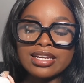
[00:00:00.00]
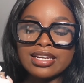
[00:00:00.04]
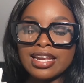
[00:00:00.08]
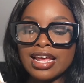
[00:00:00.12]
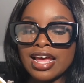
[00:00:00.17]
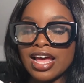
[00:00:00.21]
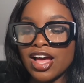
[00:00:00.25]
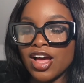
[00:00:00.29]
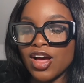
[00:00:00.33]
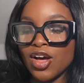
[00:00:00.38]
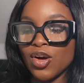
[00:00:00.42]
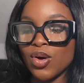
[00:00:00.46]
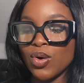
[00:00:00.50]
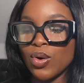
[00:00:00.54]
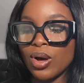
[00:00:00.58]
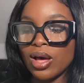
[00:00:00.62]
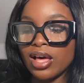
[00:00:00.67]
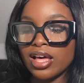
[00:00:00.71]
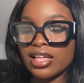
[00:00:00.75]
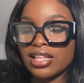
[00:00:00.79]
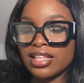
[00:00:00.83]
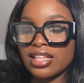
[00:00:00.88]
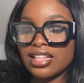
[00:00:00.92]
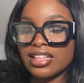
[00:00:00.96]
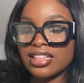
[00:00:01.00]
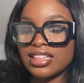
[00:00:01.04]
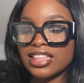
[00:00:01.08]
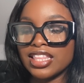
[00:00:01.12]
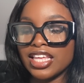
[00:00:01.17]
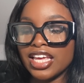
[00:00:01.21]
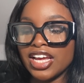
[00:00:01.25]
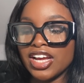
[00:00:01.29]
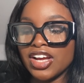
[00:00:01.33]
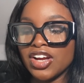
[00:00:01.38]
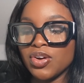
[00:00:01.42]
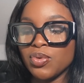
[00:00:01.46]
Now,
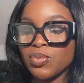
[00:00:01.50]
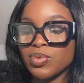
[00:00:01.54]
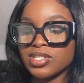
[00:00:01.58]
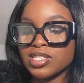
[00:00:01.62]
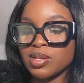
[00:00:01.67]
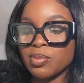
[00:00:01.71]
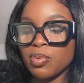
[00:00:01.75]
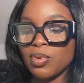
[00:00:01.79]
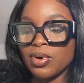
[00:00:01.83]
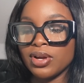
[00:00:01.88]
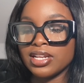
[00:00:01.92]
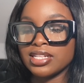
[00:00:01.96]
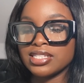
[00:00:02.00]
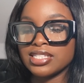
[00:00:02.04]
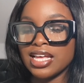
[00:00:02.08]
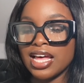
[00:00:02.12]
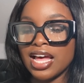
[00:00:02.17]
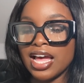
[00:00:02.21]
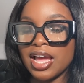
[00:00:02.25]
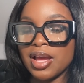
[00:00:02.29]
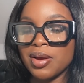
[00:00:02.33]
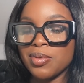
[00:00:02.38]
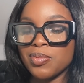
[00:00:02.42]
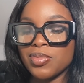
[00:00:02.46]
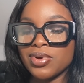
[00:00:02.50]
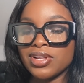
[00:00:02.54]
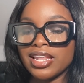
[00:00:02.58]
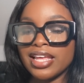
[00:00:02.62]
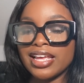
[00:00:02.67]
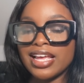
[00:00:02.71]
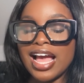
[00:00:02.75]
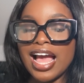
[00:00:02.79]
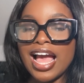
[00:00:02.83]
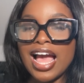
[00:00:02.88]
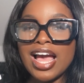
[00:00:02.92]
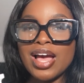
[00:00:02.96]
there was a point in time where
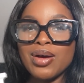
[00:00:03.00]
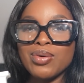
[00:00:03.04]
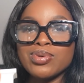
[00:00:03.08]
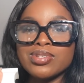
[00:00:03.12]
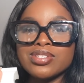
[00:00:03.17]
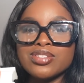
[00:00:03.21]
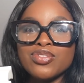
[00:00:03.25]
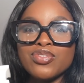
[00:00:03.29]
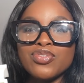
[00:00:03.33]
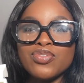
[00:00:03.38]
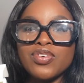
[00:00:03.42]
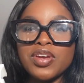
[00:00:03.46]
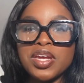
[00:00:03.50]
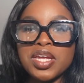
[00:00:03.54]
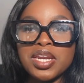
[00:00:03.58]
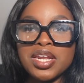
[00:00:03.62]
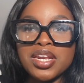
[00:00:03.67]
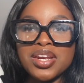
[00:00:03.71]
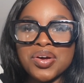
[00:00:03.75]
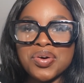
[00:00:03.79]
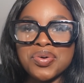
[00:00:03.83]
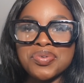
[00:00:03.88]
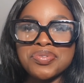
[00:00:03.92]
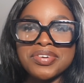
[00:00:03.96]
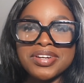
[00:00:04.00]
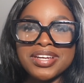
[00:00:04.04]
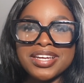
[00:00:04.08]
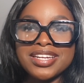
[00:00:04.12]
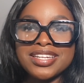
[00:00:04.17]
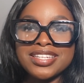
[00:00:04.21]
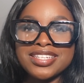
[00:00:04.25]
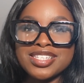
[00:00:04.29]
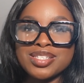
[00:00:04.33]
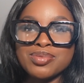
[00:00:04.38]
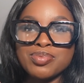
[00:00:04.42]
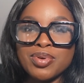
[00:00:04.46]
like I was fiending over
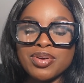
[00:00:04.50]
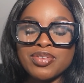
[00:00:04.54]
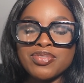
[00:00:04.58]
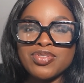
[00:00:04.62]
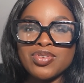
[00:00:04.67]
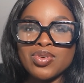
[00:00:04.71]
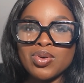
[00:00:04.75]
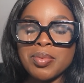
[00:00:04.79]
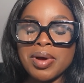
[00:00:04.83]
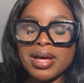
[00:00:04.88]
getting this perfume.